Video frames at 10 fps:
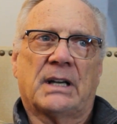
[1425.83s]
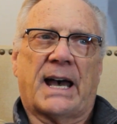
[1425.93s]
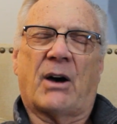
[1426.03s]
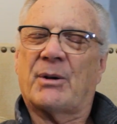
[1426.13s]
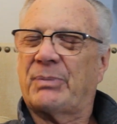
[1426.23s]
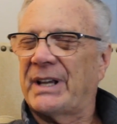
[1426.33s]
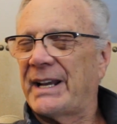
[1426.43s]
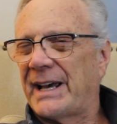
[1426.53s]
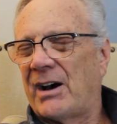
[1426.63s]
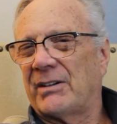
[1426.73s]
How it
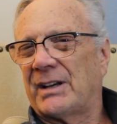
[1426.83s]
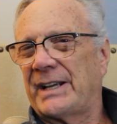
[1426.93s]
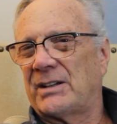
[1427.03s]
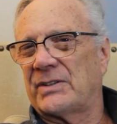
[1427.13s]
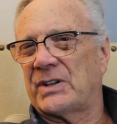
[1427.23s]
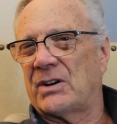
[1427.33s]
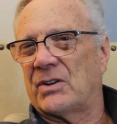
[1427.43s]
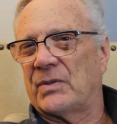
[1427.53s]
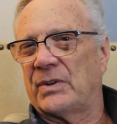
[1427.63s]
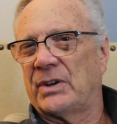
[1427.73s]
played out, I don't know.